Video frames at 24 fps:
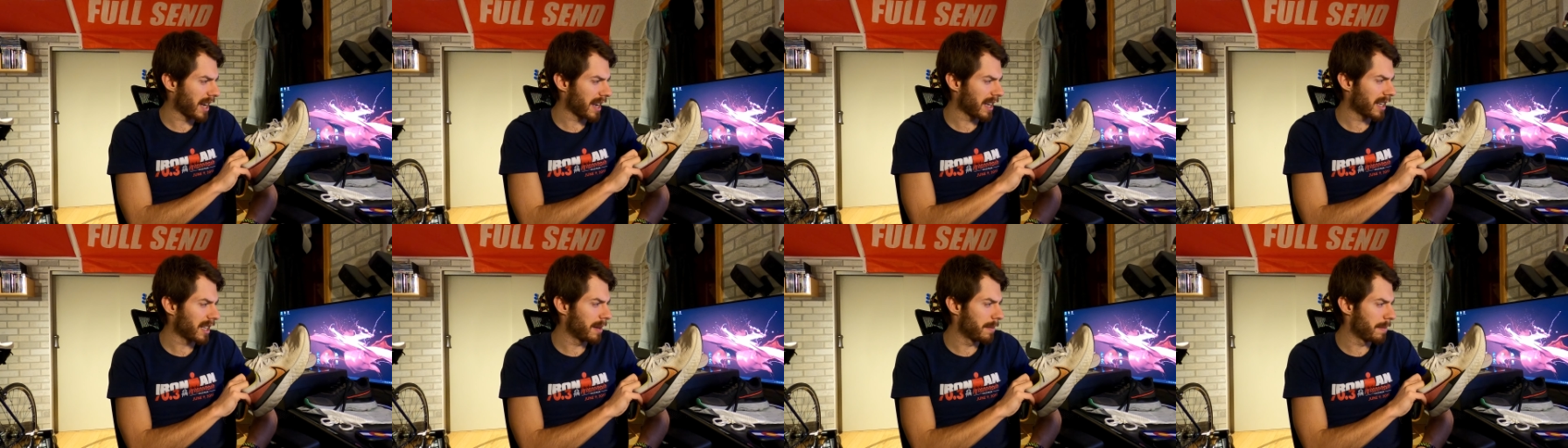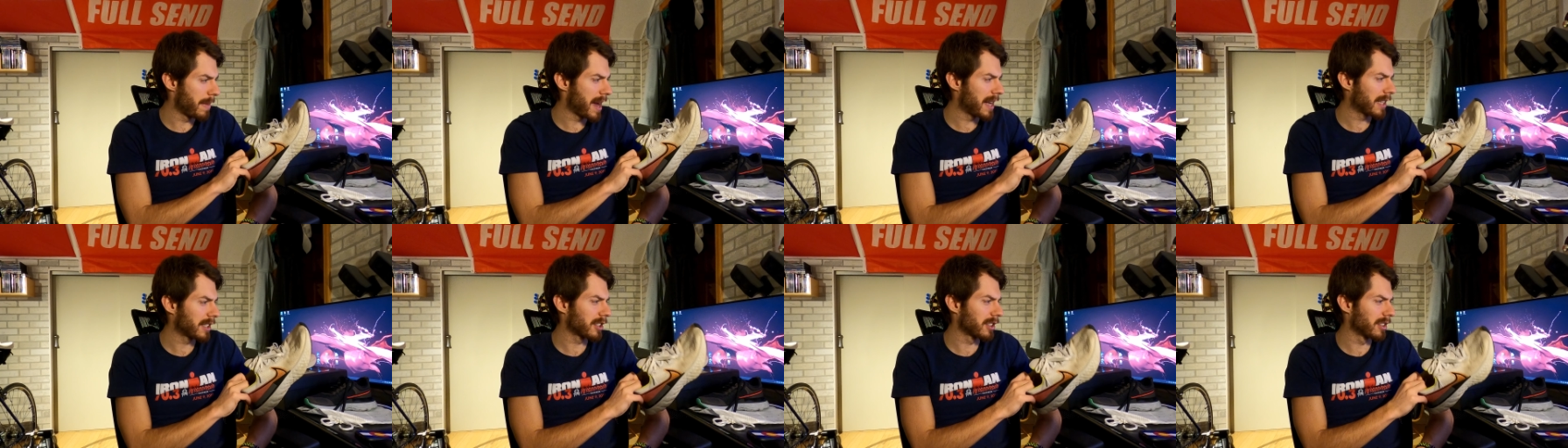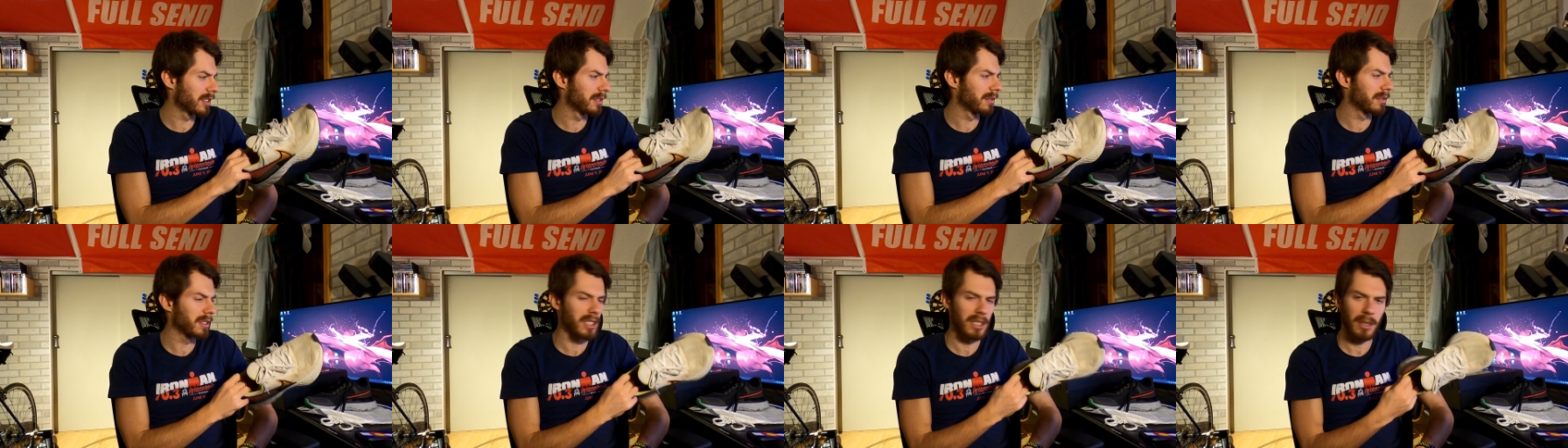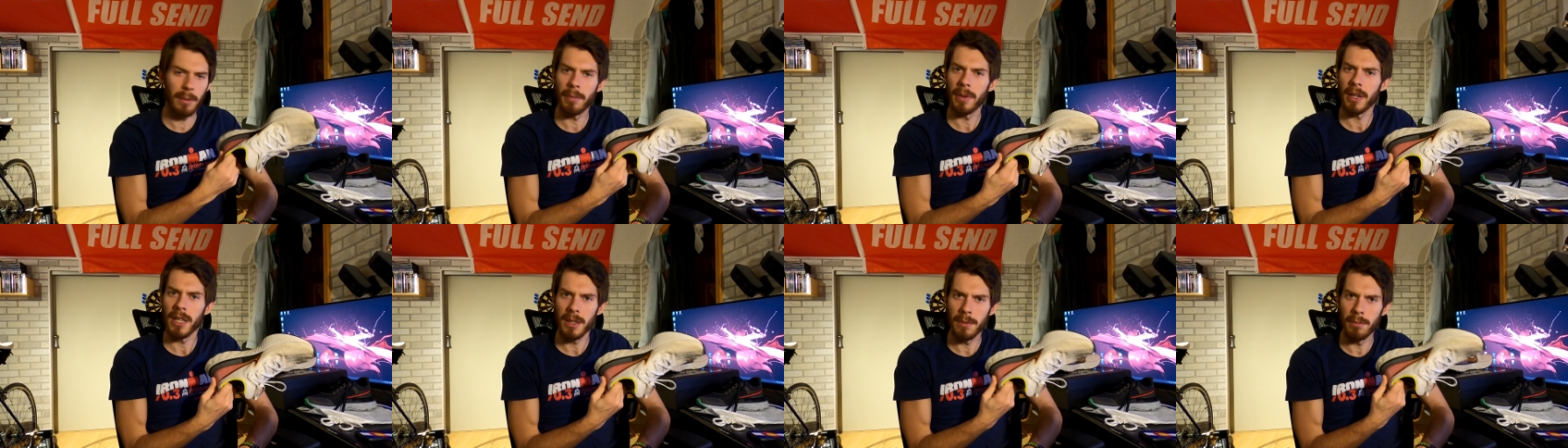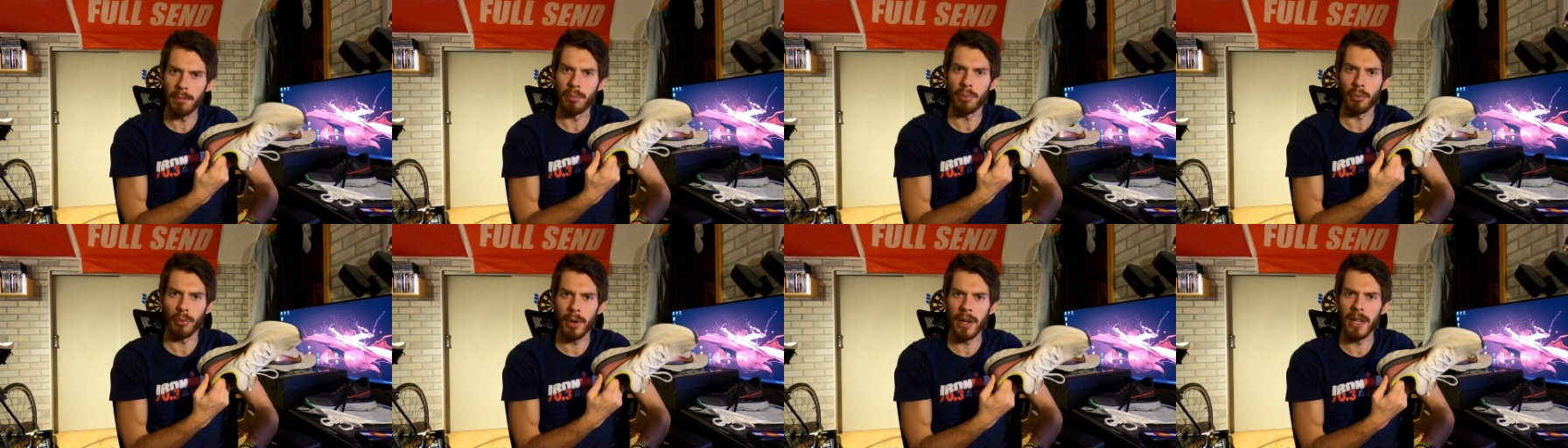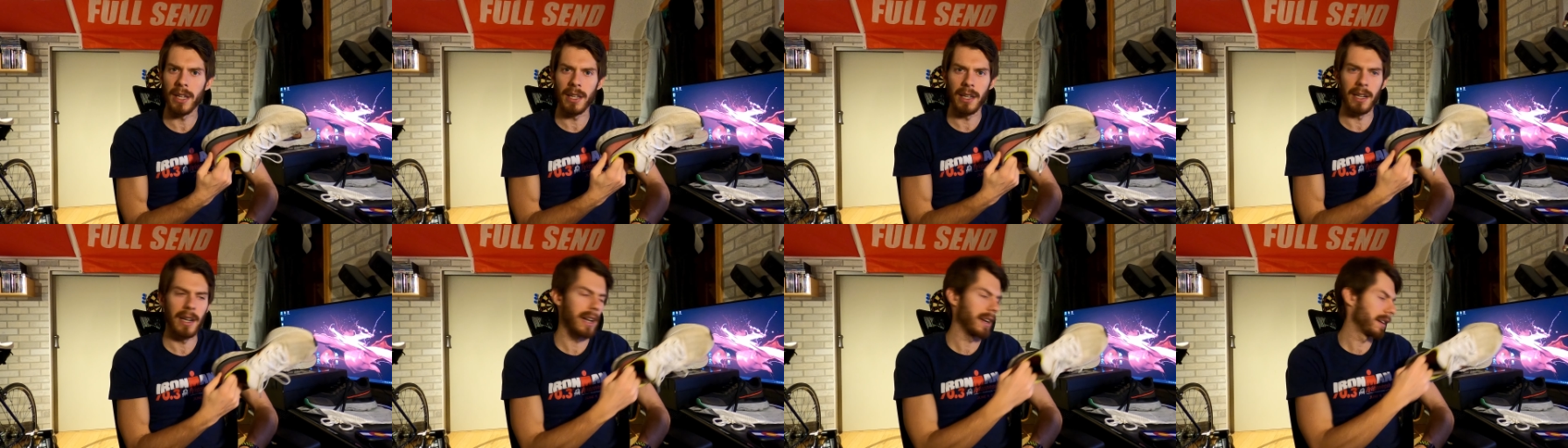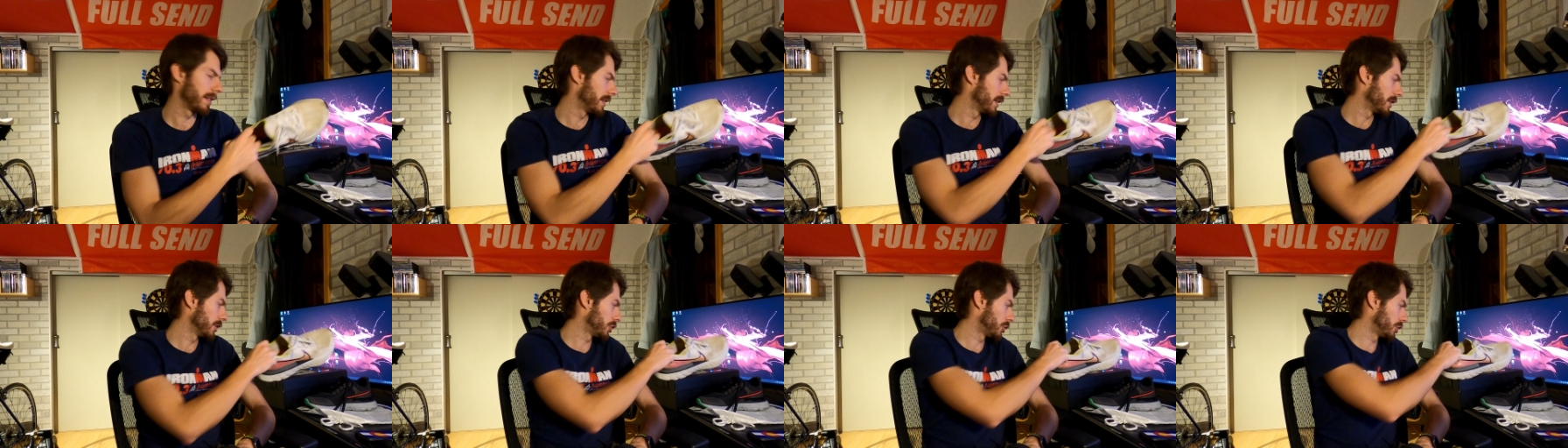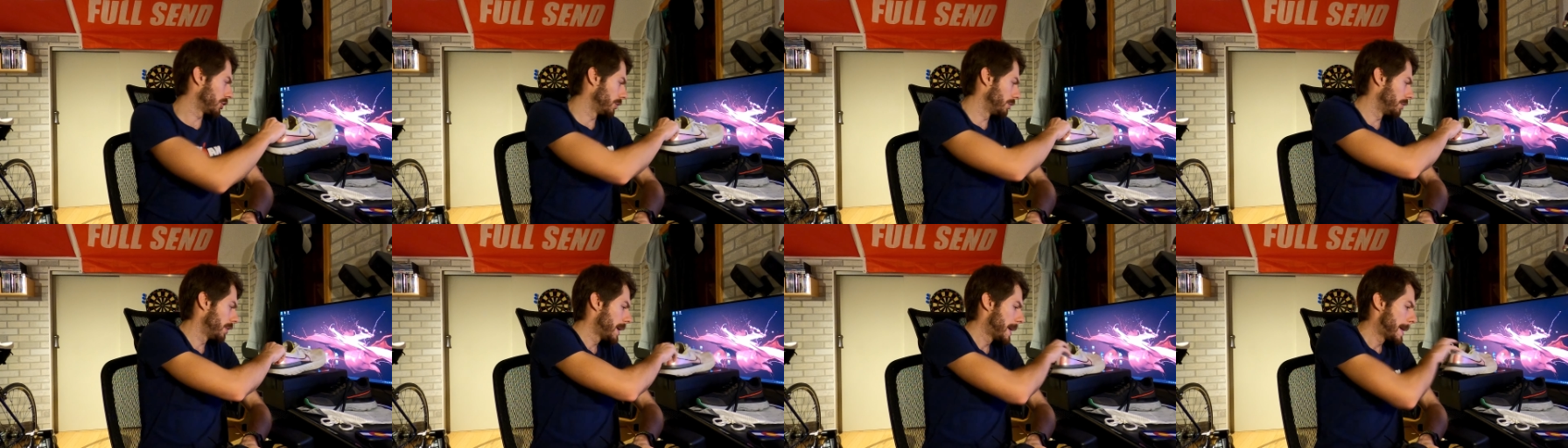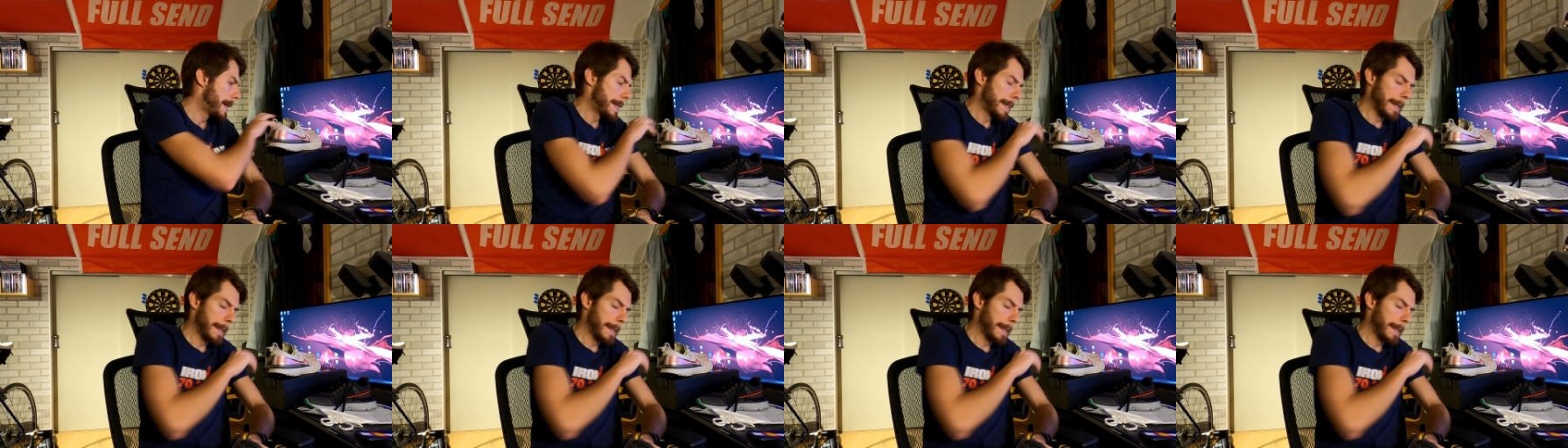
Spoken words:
I can imagine somebody breaking out of this shoe.